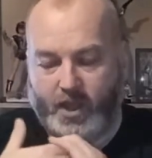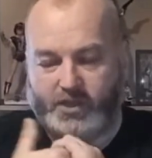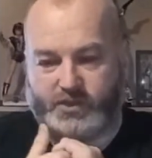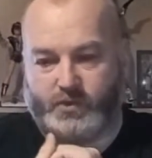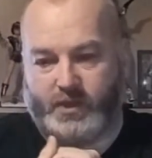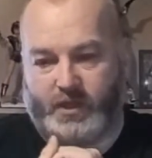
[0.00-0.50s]

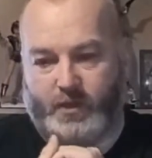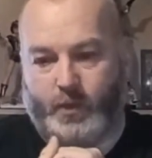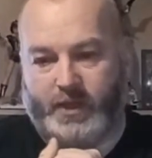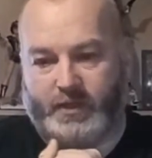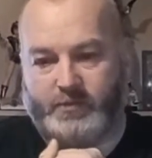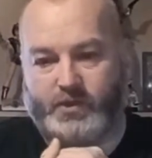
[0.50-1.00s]
so that
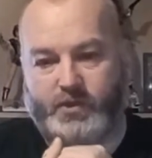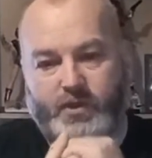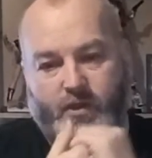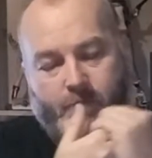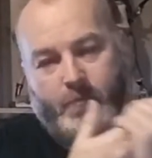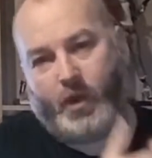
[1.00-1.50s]
when I'm doing the
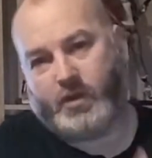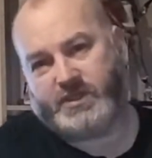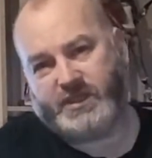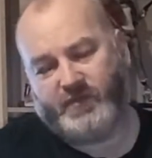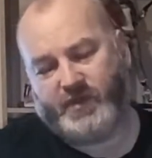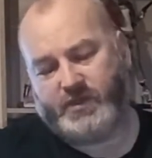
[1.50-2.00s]

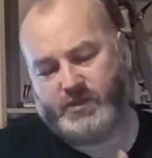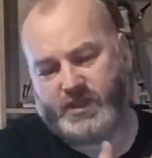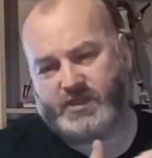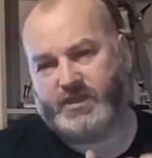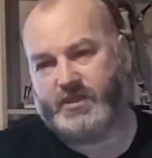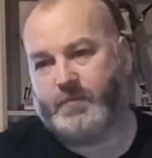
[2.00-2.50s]
unboxing videos,
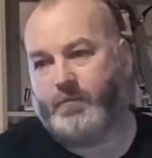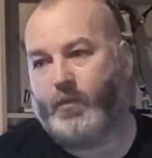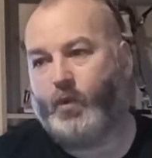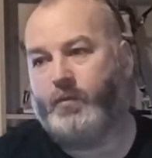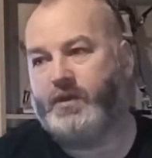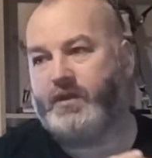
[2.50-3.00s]
because at the
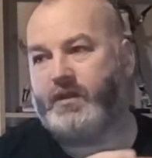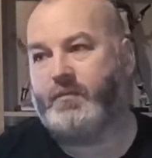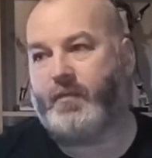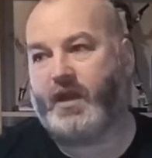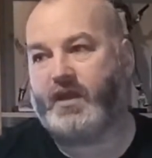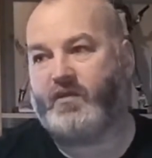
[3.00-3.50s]
moment the
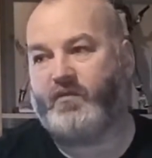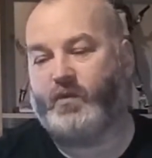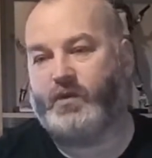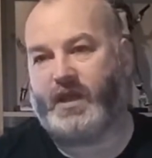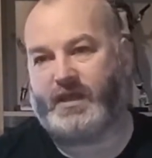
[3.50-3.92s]
microphone